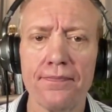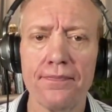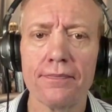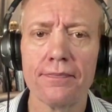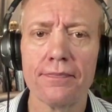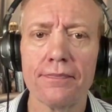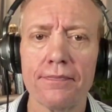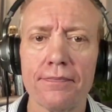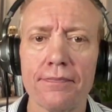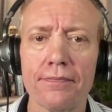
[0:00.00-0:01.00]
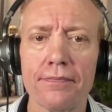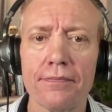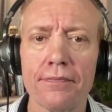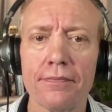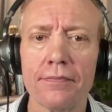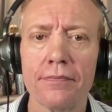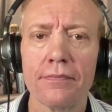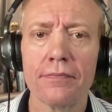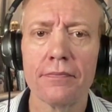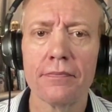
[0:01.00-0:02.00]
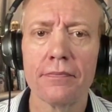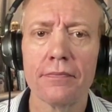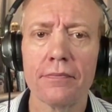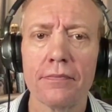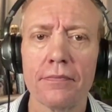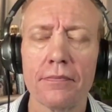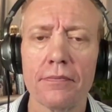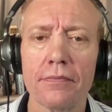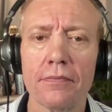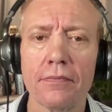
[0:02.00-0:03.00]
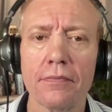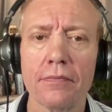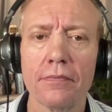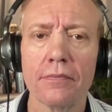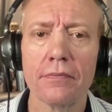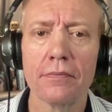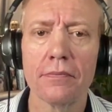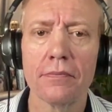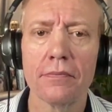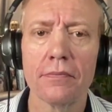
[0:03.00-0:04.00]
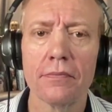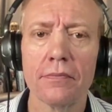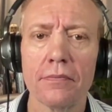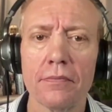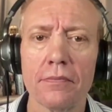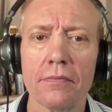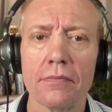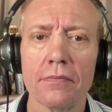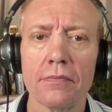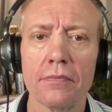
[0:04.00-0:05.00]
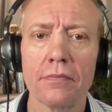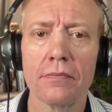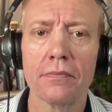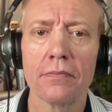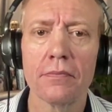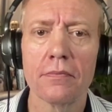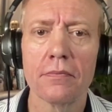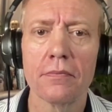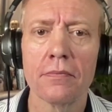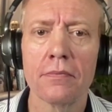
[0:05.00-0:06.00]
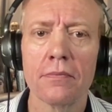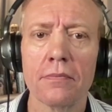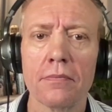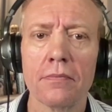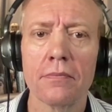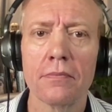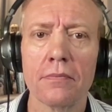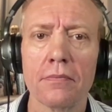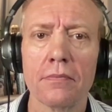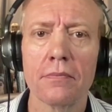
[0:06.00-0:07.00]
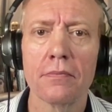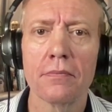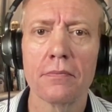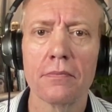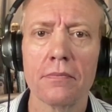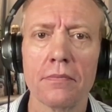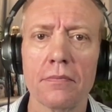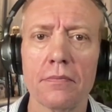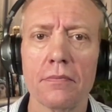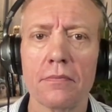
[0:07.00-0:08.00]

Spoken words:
No words are spoken by the person on screen.